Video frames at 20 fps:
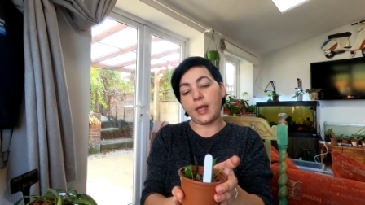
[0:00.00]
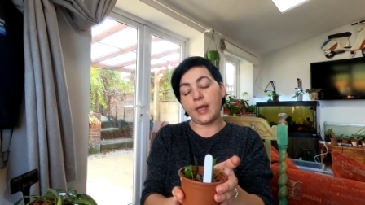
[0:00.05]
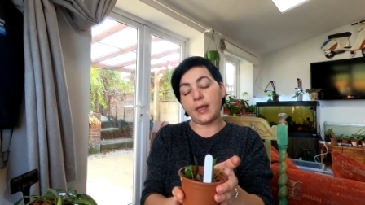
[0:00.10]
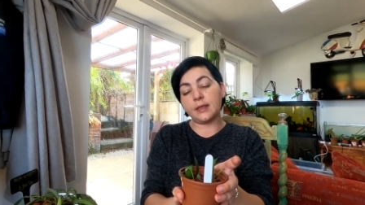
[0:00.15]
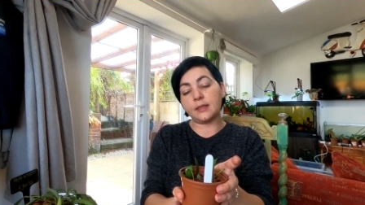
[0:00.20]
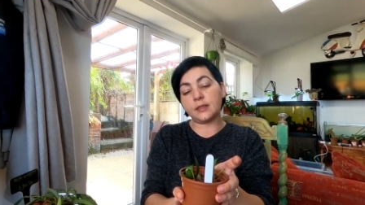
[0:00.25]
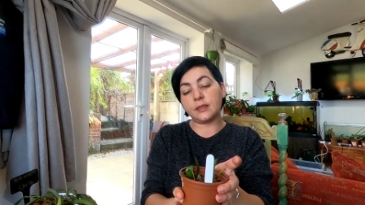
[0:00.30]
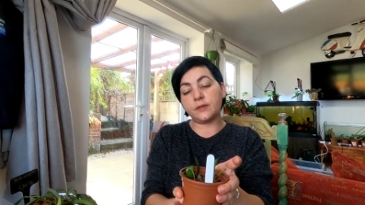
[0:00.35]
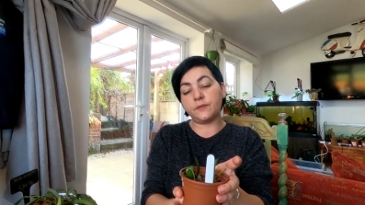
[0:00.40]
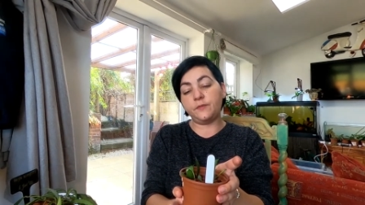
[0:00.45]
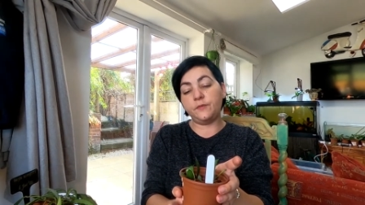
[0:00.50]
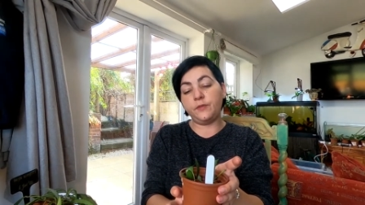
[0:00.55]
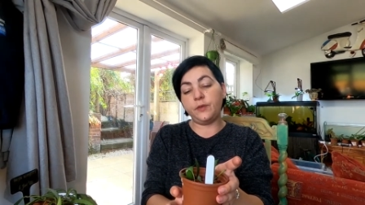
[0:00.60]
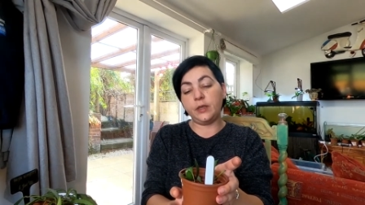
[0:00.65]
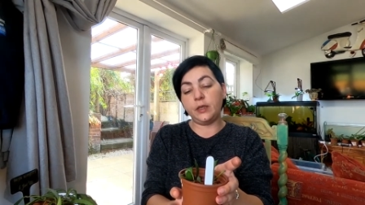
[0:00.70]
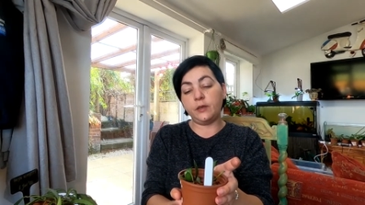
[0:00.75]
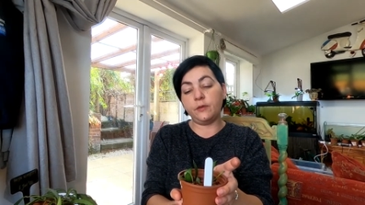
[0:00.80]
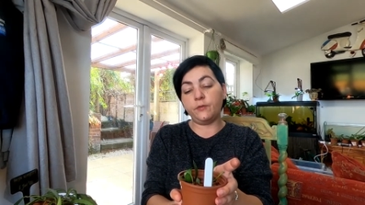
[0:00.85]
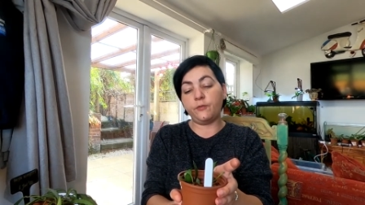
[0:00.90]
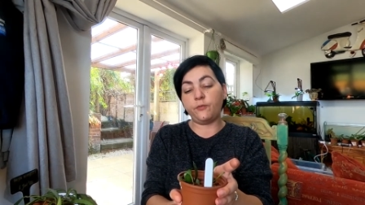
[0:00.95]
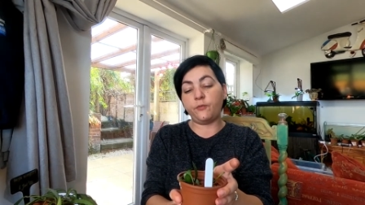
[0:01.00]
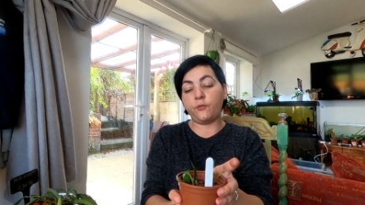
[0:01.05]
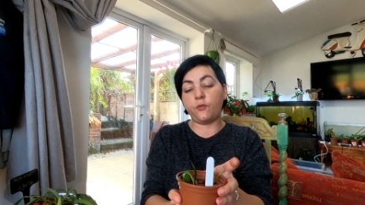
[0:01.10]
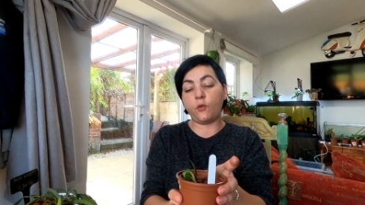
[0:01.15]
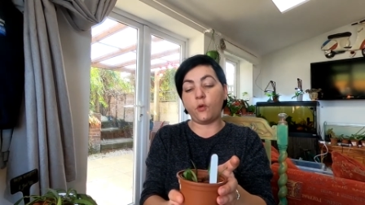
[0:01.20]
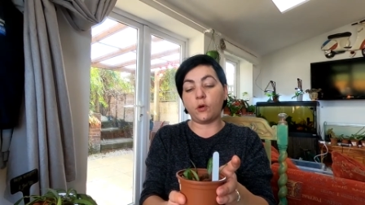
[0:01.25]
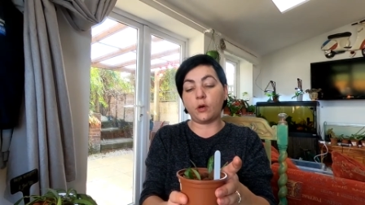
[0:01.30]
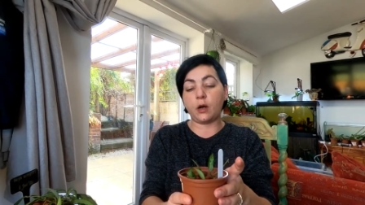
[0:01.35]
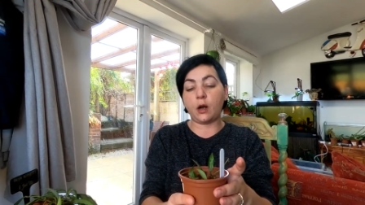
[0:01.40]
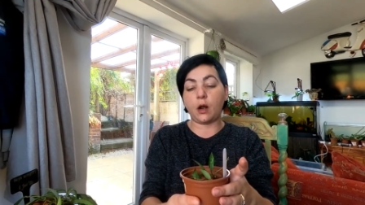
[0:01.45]

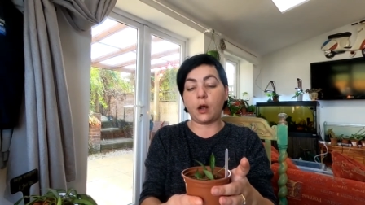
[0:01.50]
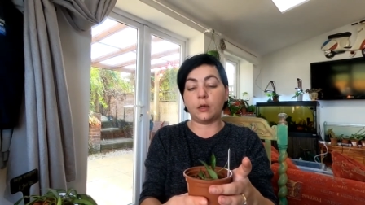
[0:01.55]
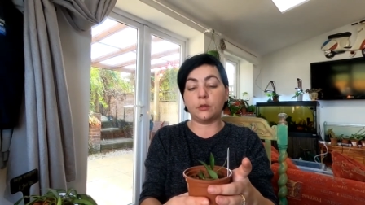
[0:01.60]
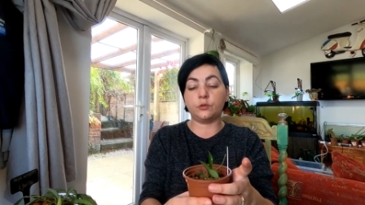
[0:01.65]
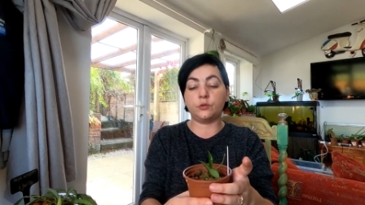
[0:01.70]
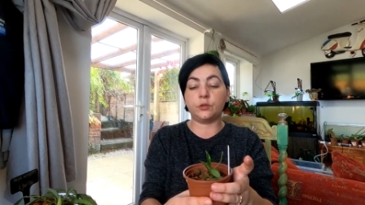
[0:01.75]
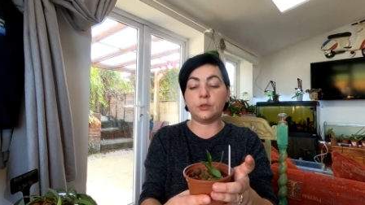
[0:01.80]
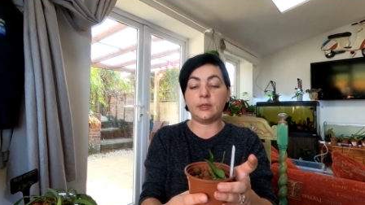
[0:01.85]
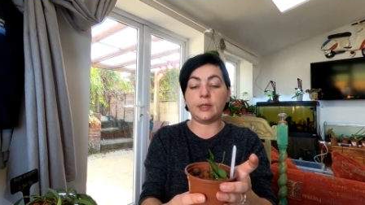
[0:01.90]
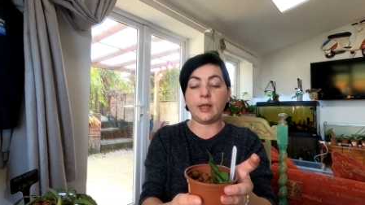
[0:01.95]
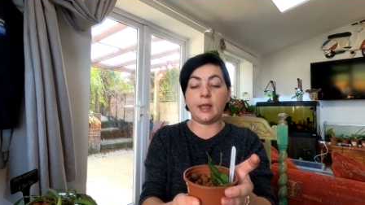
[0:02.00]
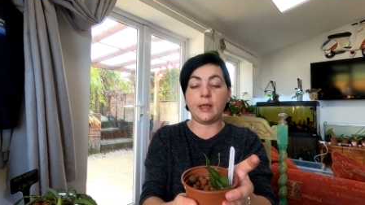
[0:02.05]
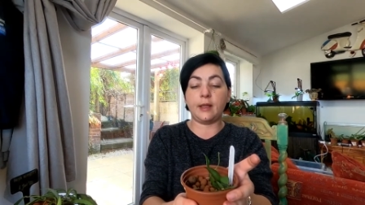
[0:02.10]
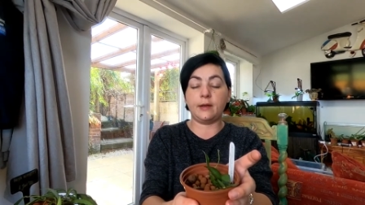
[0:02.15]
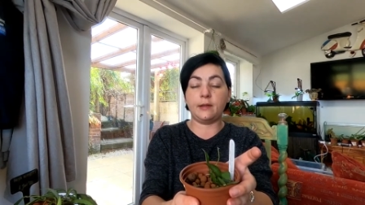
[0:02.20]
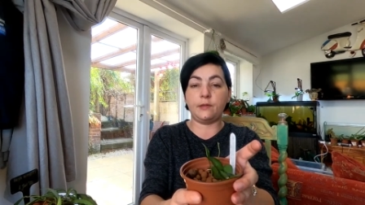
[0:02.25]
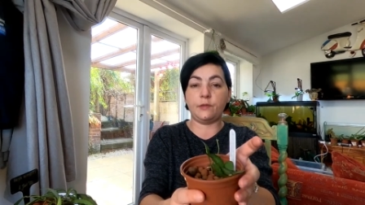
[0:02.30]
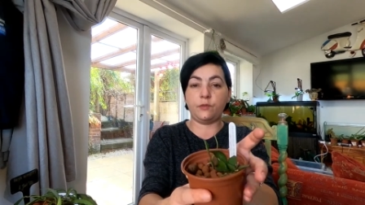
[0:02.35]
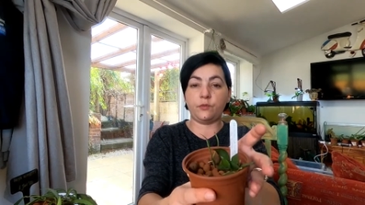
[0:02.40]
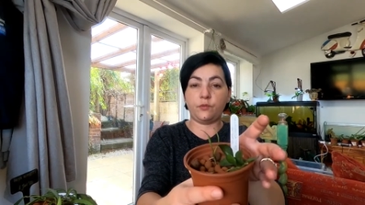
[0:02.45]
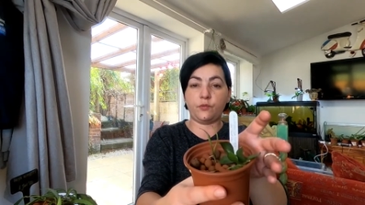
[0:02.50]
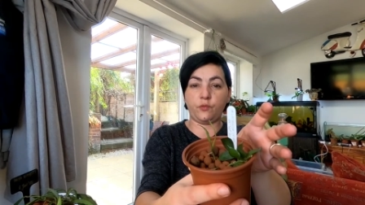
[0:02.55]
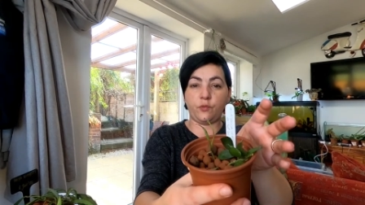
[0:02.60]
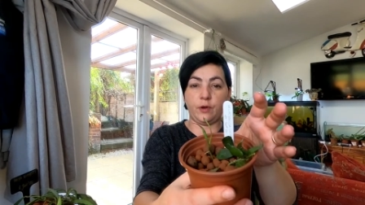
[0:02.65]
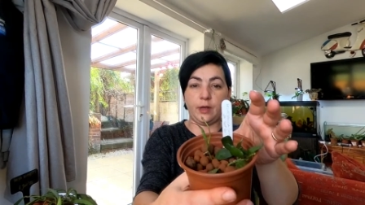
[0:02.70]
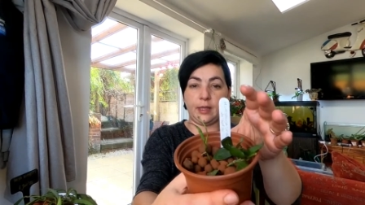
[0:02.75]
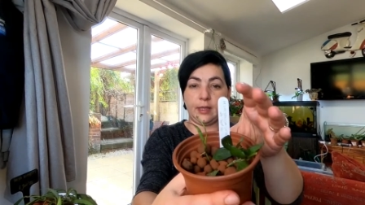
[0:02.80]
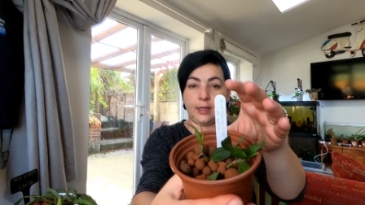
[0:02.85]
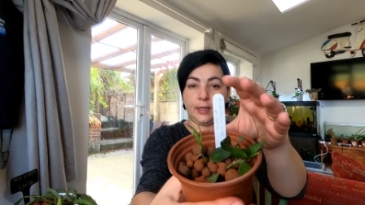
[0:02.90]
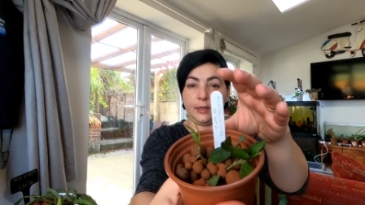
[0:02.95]

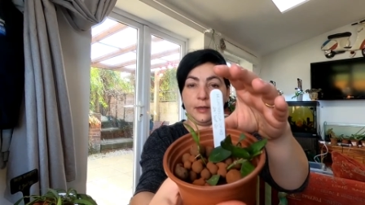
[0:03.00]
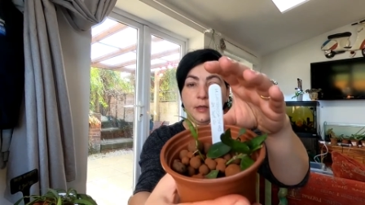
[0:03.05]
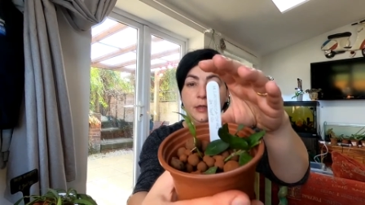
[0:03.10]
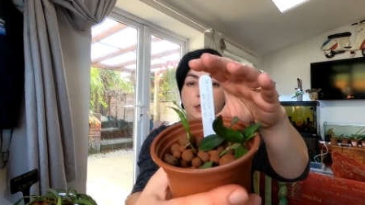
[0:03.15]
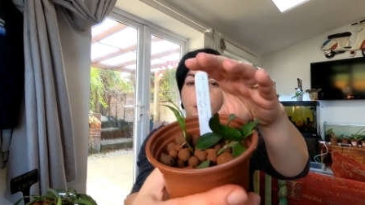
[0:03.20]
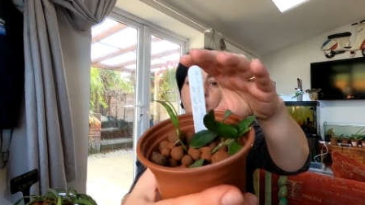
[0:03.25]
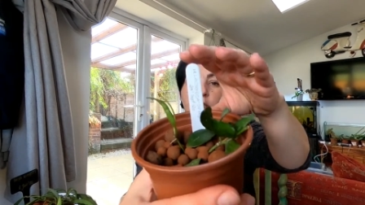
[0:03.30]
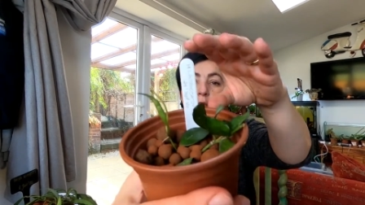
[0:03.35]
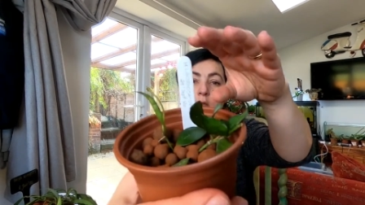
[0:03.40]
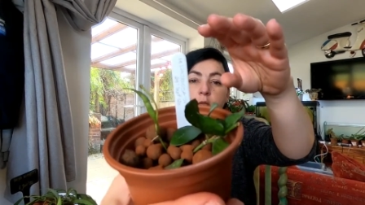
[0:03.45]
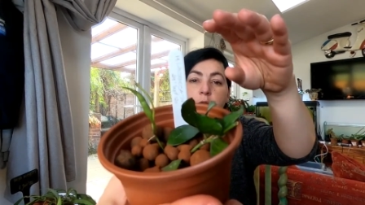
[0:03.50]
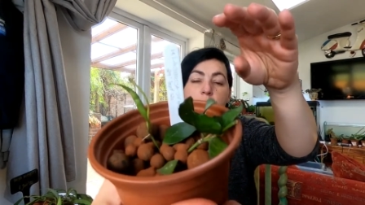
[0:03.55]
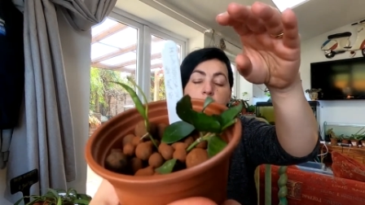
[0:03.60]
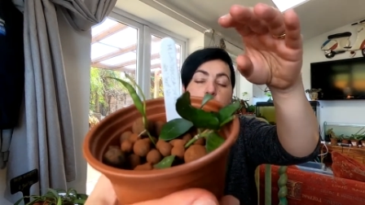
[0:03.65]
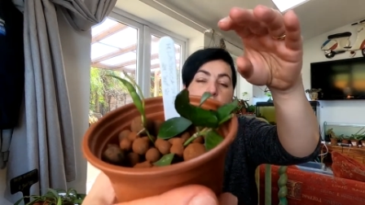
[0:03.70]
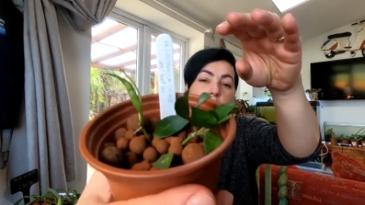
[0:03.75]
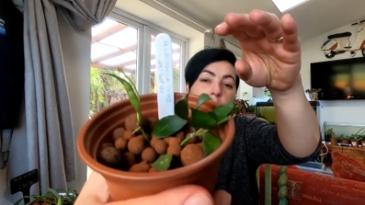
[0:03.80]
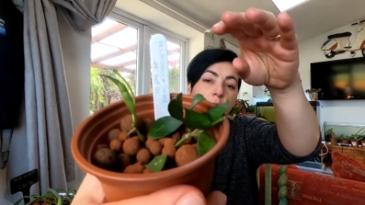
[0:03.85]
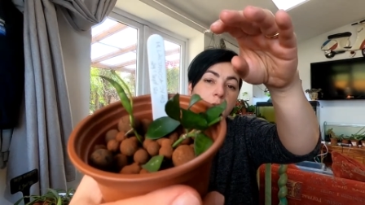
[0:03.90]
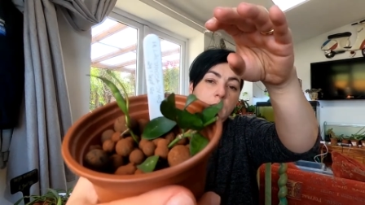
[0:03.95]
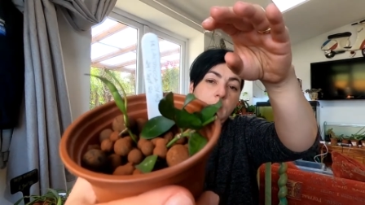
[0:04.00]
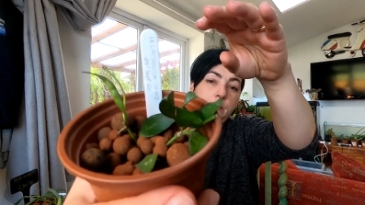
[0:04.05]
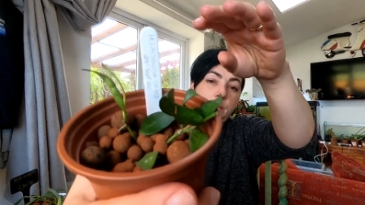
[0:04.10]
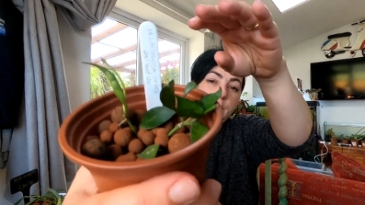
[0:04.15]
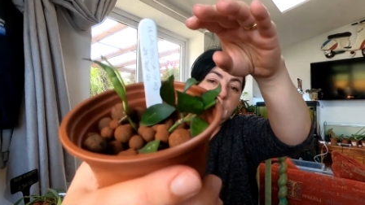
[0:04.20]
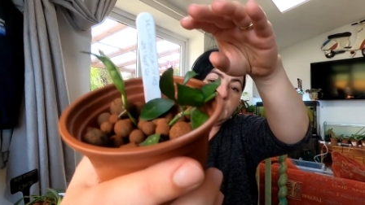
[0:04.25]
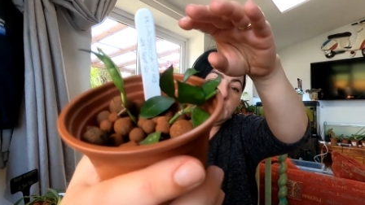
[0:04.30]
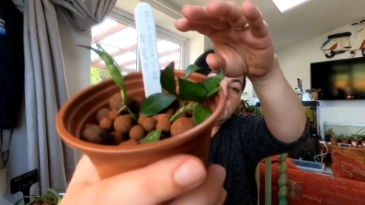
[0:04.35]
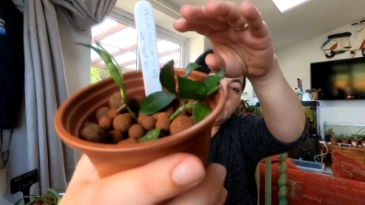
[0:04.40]
SV403 let me